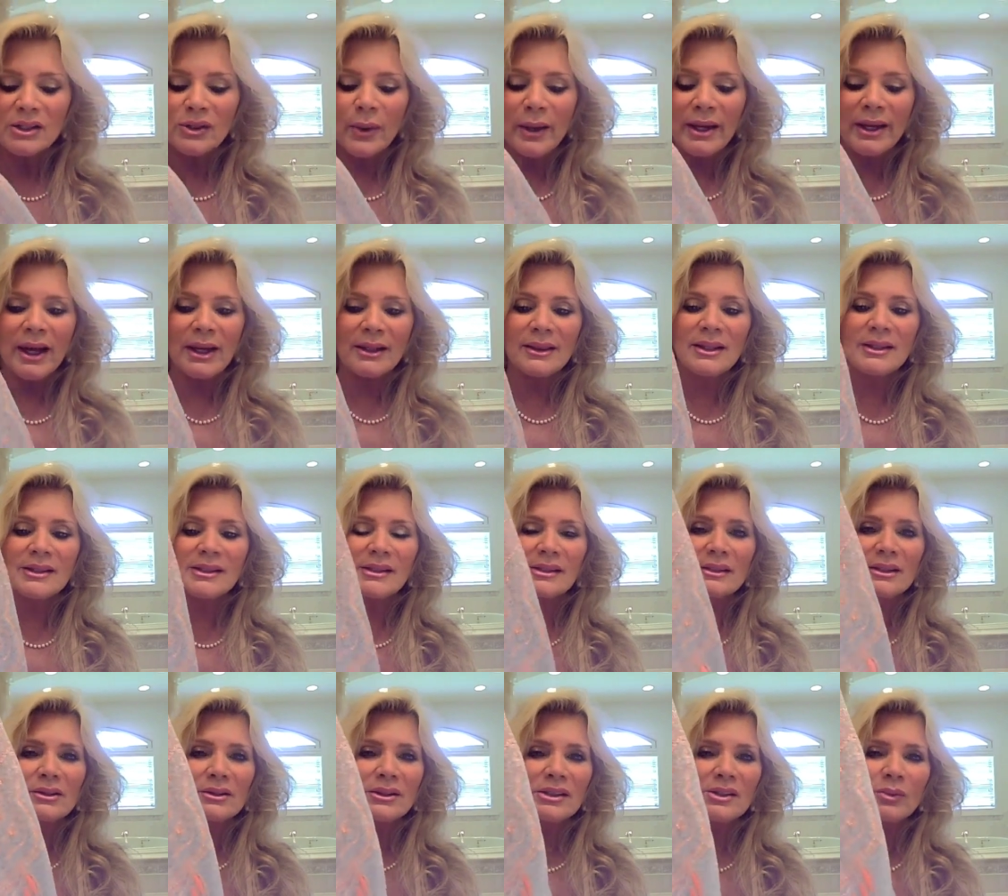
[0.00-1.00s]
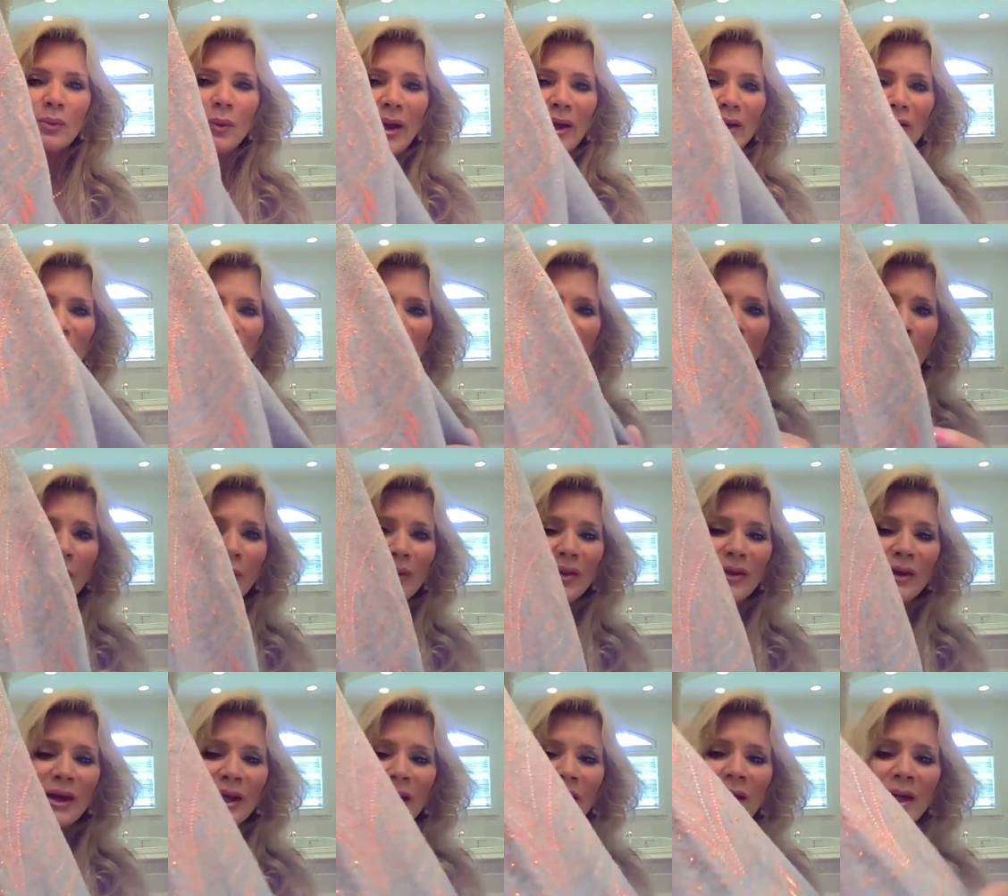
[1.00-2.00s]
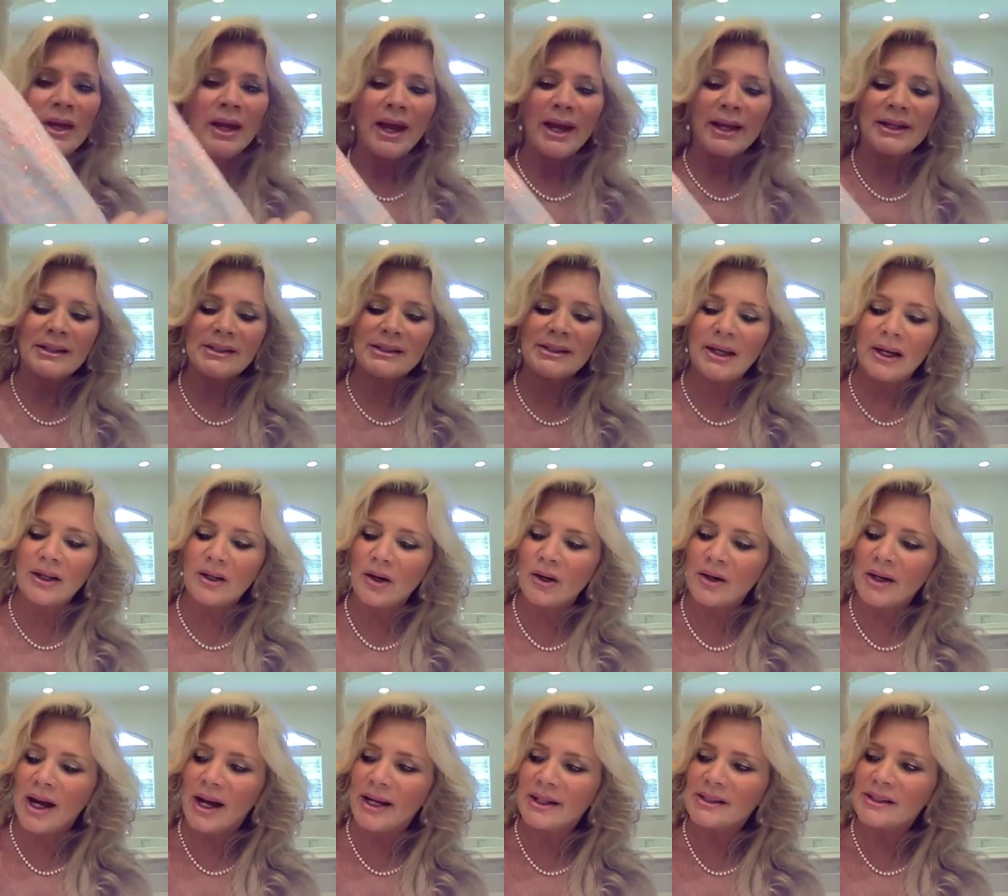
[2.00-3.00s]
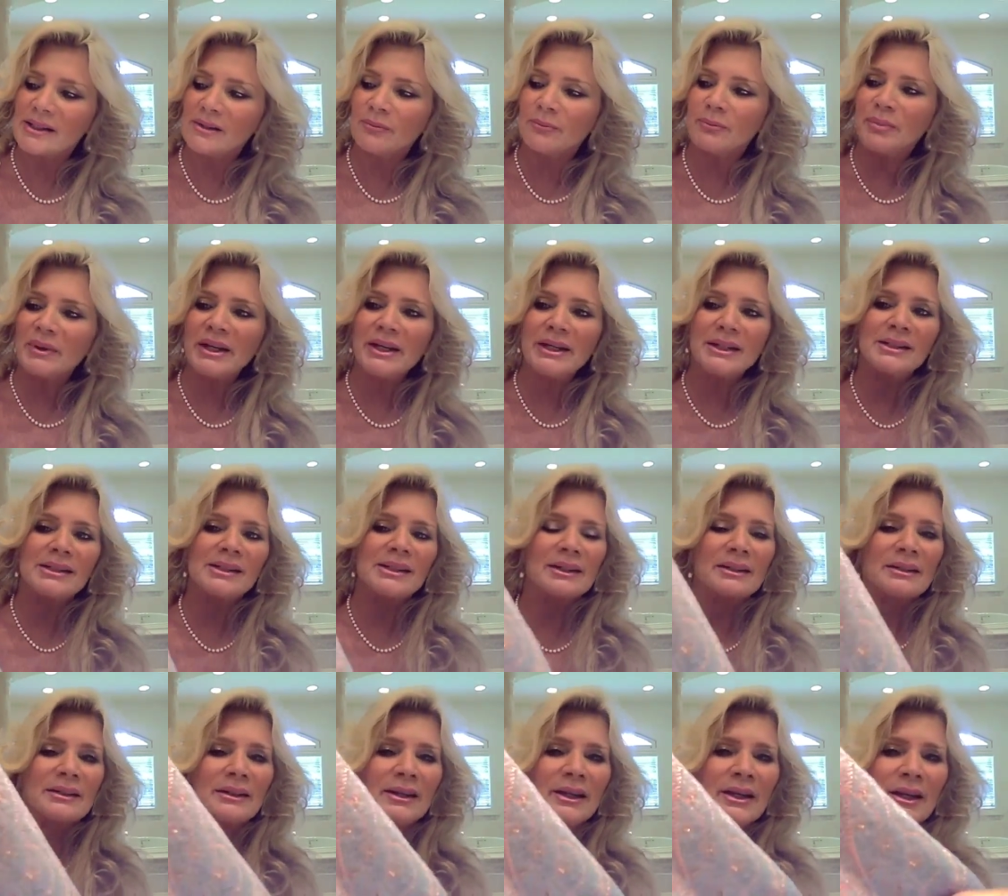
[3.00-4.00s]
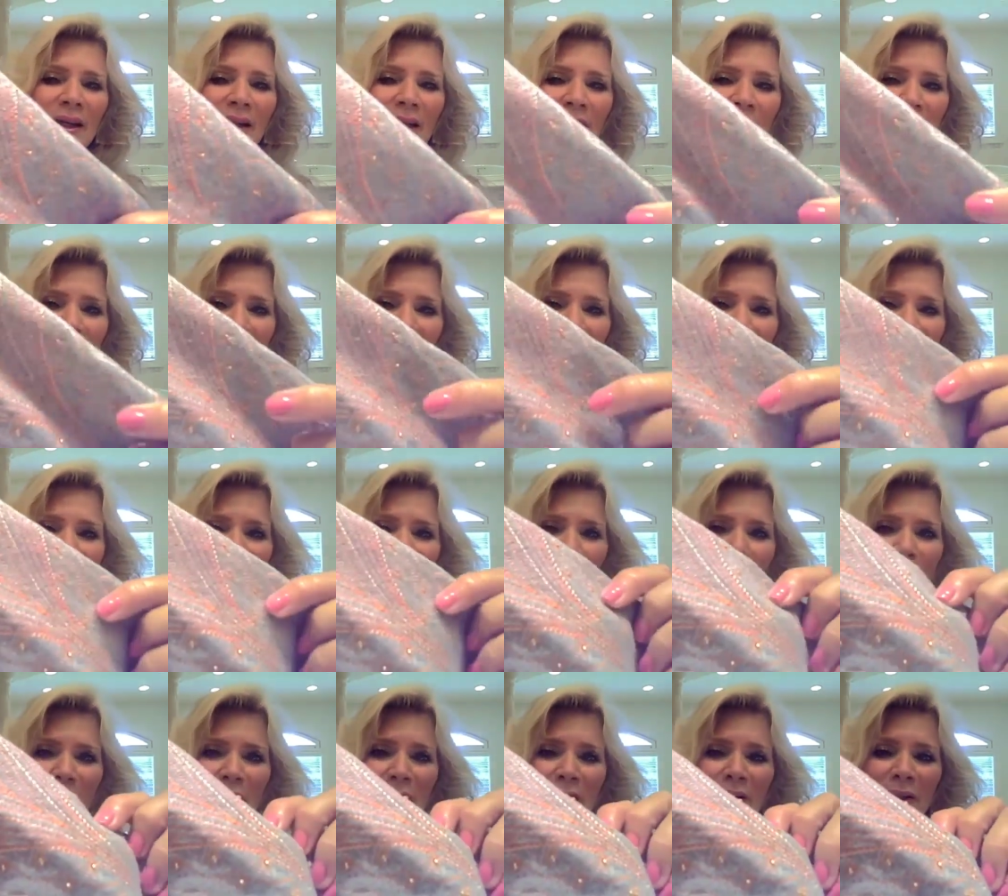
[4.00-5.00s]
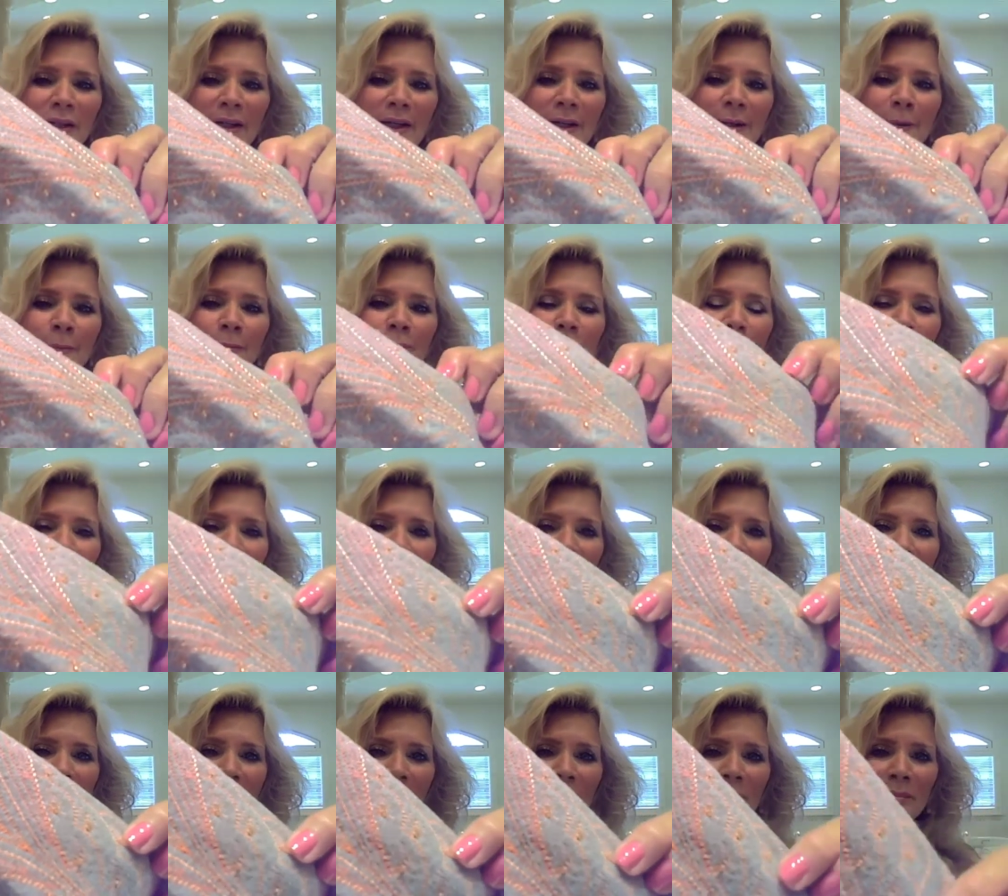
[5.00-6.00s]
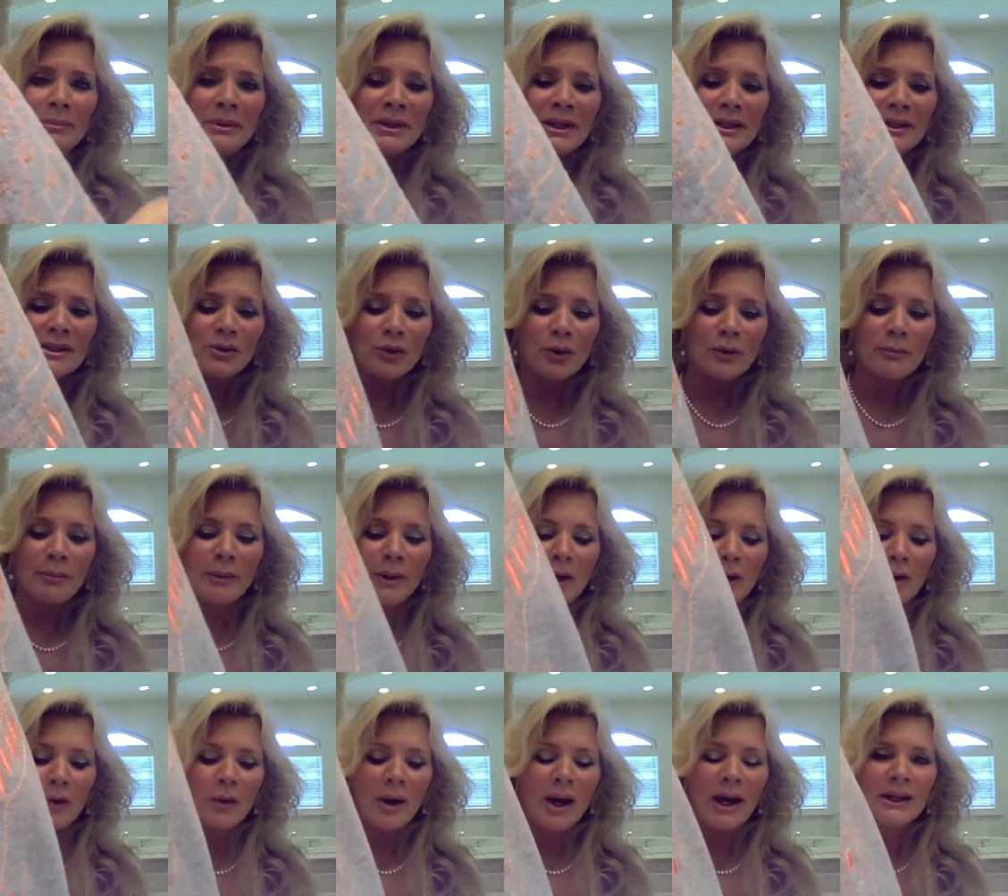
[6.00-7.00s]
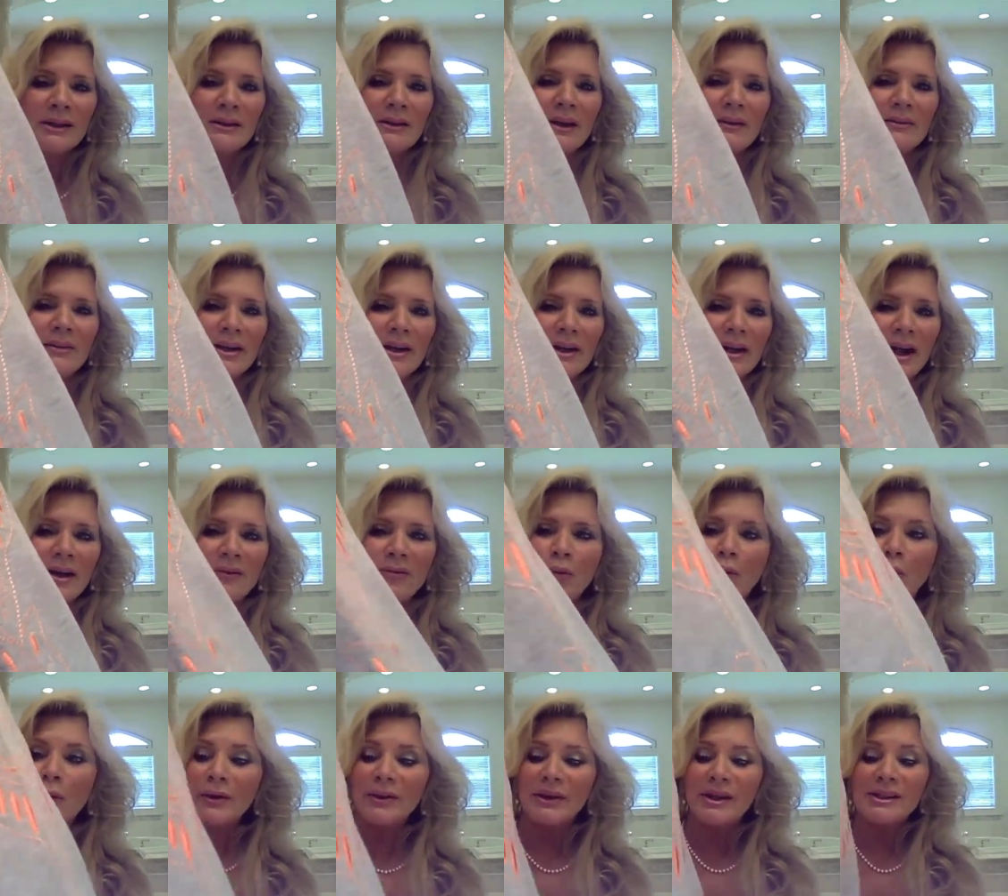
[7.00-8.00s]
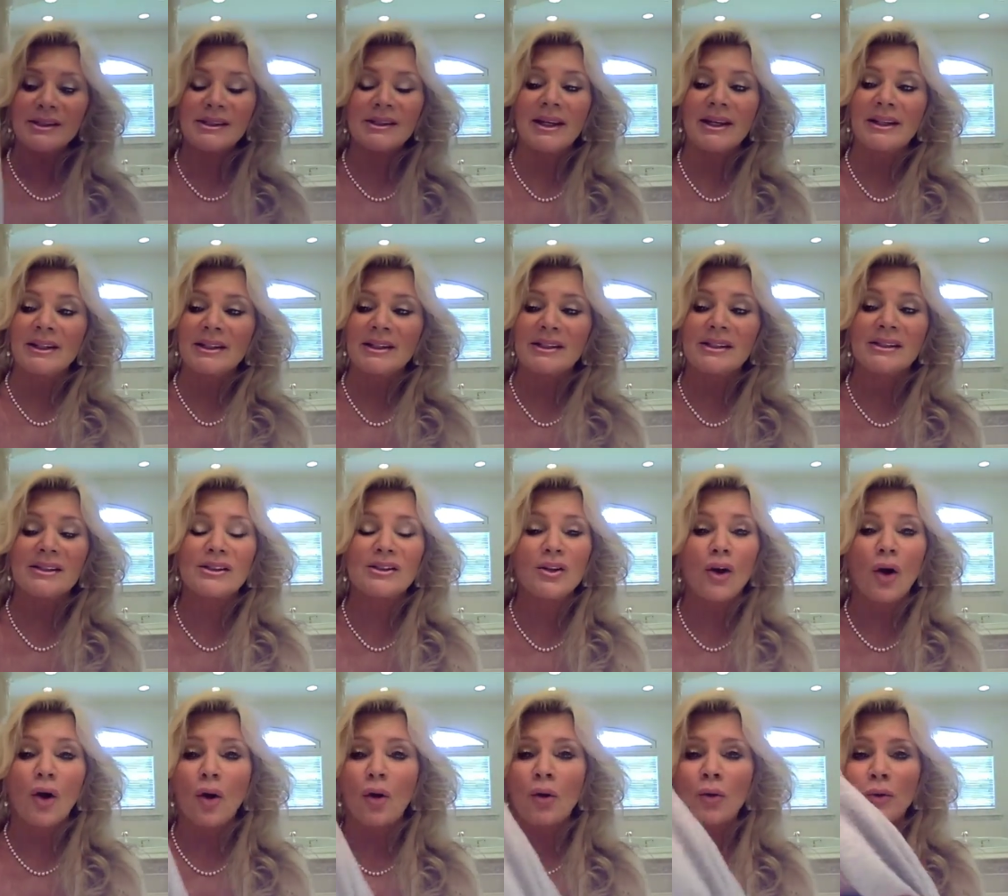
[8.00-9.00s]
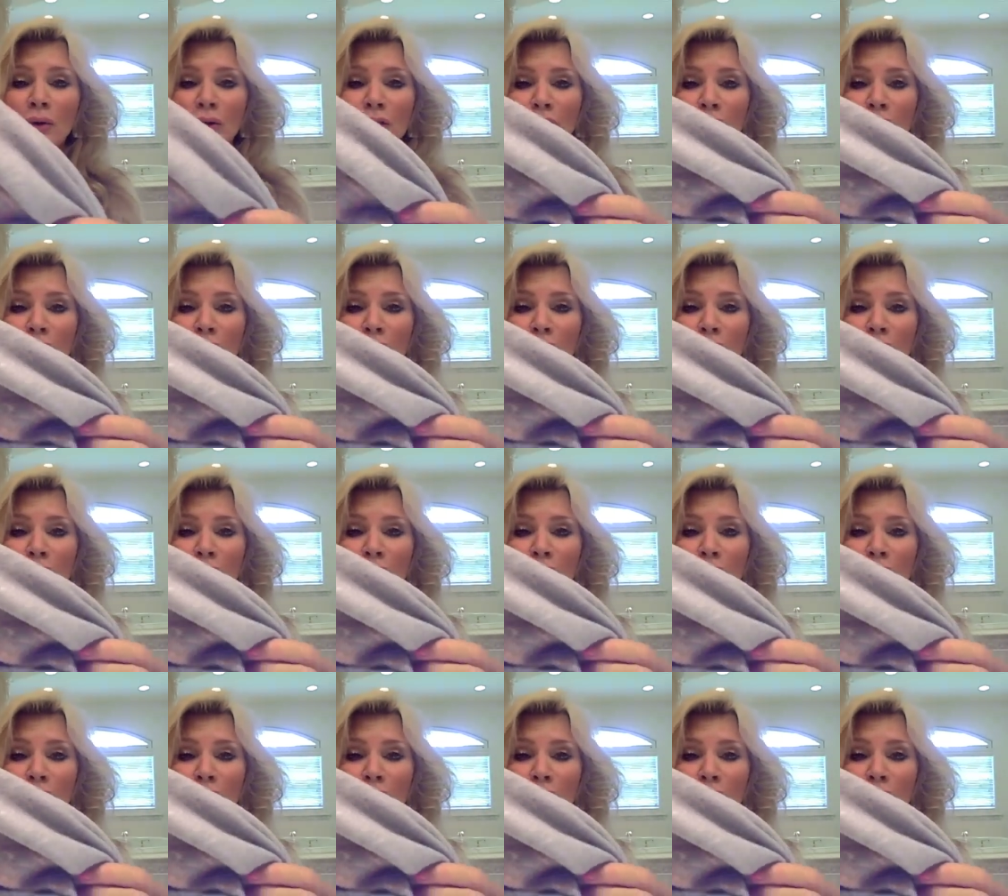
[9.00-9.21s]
so I got this little sweater to go with it, and it's got all kinds of beads and anything sparkly, uh, beads or a bow. I love it. I've worn this, and it's so